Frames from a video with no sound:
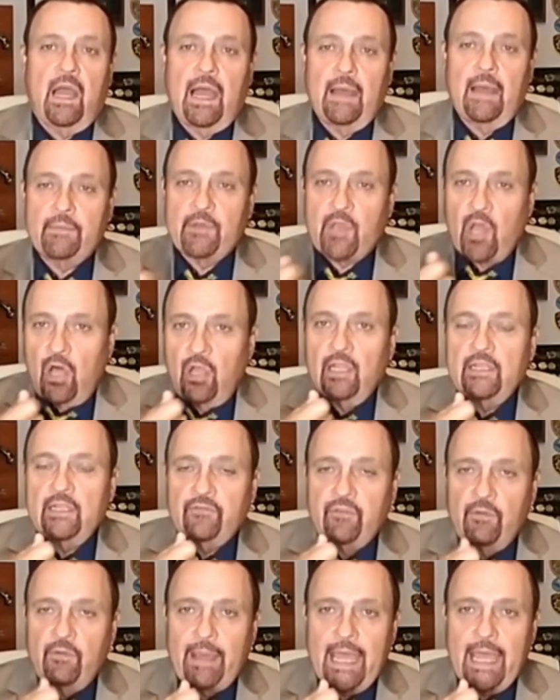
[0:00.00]
I'm calling
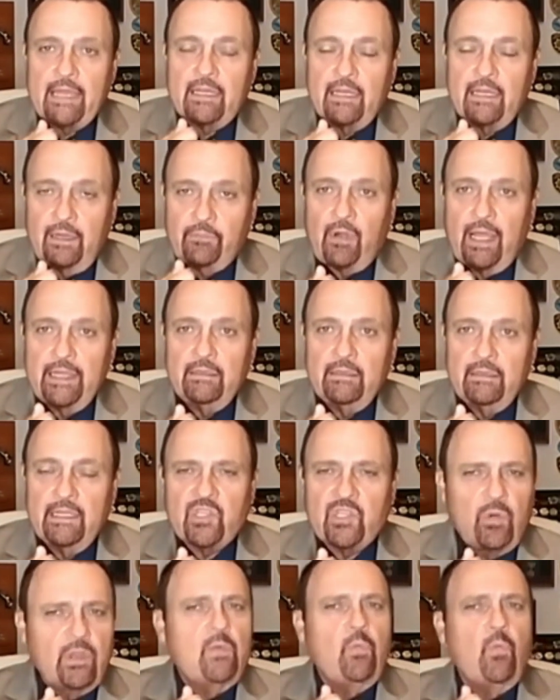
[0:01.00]
for backup, right?
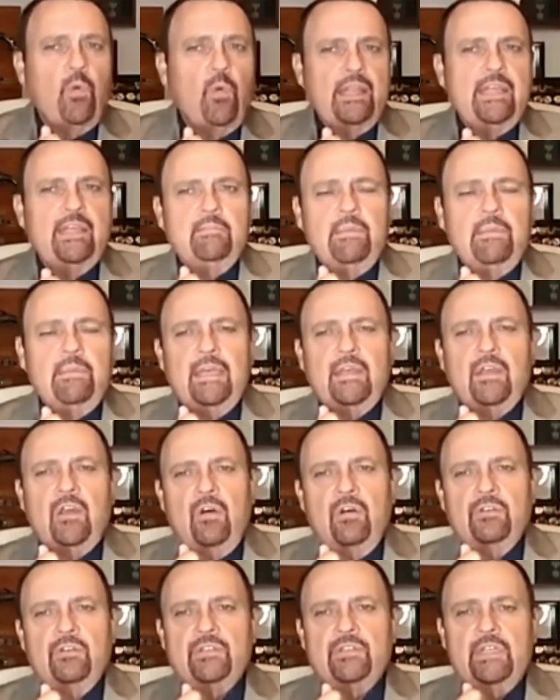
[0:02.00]
It's only one
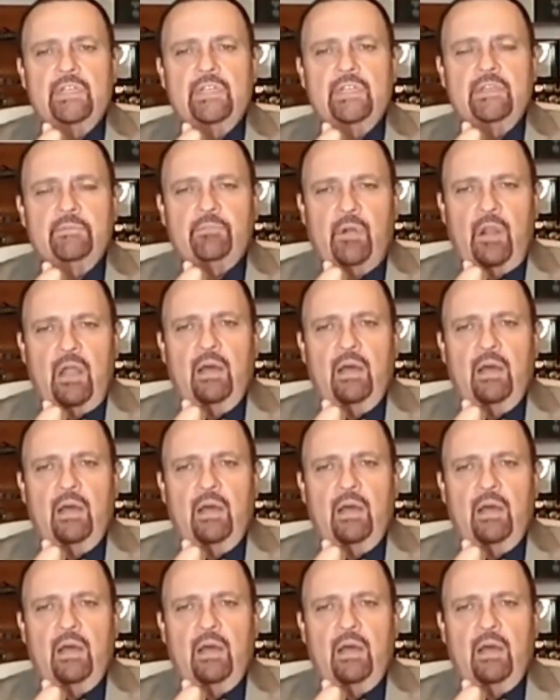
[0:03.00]
inmate causing